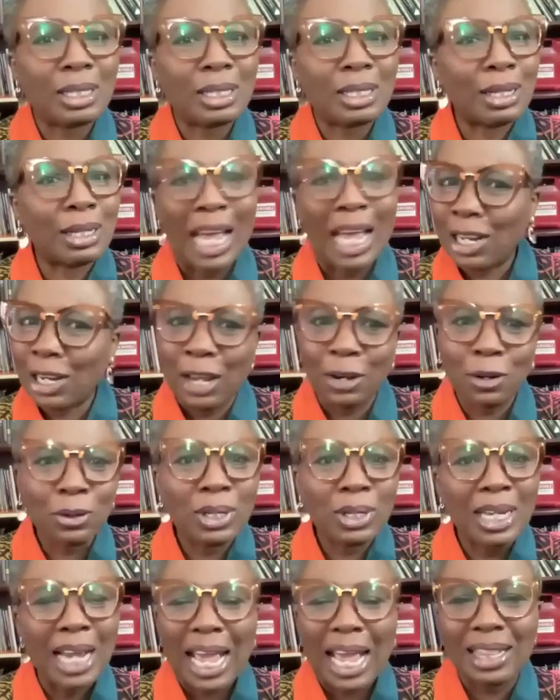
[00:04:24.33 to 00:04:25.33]
I
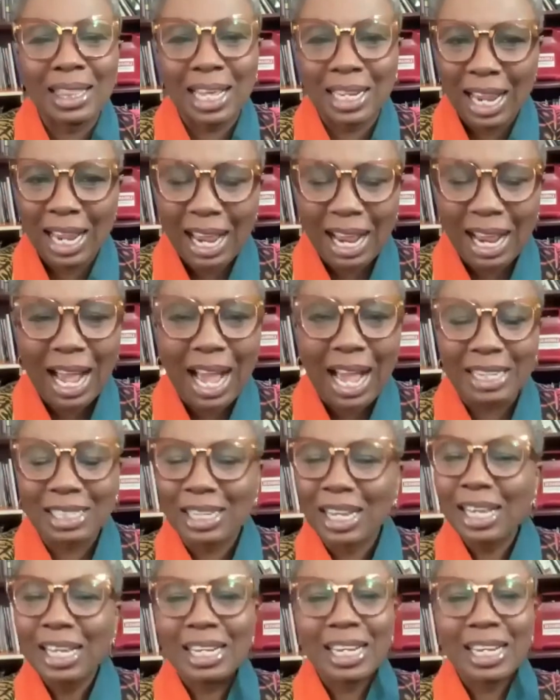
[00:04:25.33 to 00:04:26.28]
don't like that I had.